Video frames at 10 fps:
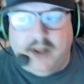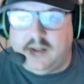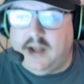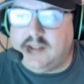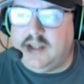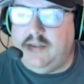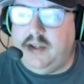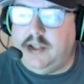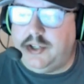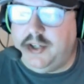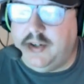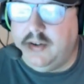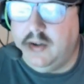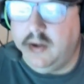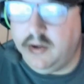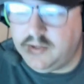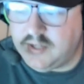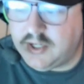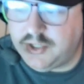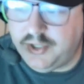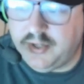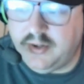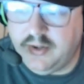Thanksgiving this year, but it's next year.